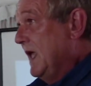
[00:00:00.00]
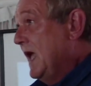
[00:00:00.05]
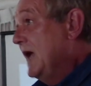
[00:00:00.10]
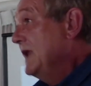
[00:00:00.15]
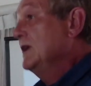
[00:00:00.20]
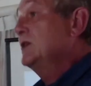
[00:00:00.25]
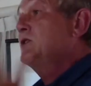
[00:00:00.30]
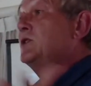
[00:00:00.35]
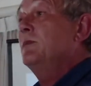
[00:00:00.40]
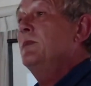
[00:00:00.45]

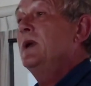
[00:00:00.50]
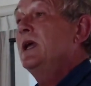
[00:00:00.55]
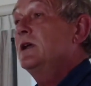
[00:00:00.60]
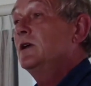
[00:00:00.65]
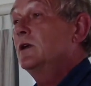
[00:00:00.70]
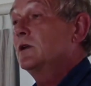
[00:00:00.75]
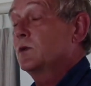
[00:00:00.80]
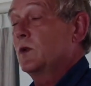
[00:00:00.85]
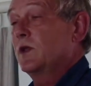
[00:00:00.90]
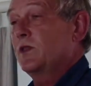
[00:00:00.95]
And
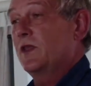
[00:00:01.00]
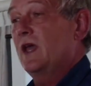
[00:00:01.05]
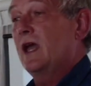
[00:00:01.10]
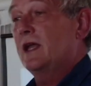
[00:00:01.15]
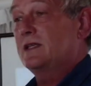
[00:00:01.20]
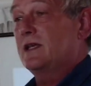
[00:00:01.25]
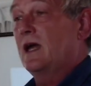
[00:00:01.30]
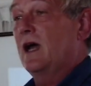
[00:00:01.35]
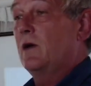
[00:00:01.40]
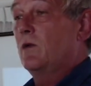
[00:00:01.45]
intermingled with
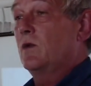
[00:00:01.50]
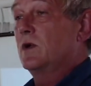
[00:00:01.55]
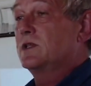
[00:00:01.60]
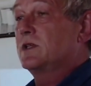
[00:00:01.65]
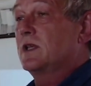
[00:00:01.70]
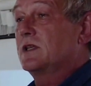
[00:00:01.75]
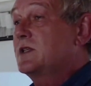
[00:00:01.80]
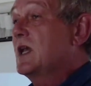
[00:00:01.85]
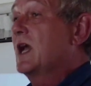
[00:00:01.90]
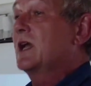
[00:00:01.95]
that, I
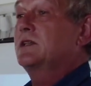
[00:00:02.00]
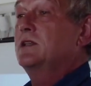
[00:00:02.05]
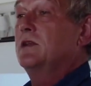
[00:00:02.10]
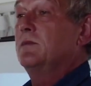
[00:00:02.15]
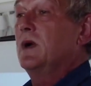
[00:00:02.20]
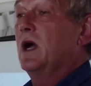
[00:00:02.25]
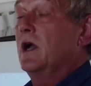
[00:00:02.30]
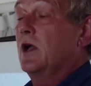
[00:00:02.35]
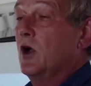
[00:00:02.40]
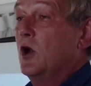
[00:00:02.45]
was attacked
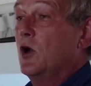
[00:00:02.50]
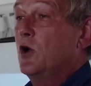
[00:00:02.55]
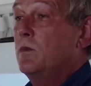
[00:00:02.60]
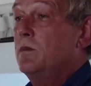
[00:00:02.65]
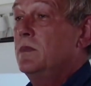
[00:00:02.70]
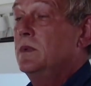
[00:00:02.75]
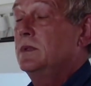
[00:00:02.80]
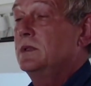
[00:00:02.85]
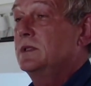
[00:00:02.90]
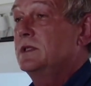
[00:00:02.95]
in my
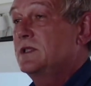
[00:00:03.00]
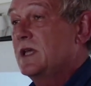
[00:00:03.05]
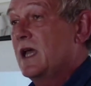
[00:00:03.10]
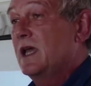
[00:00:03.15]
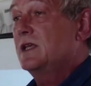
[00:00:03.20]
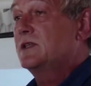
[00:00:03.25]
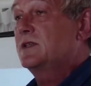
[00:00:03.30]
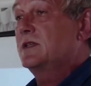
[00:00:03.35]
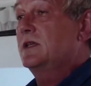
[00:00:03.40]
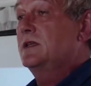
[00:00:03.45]
home,
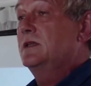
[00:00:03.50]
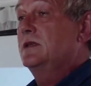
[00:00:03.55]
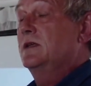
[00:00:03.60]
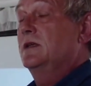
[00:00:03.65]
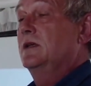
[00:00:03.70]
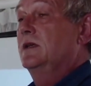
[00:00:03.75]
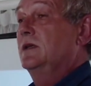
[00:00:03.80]
tasered,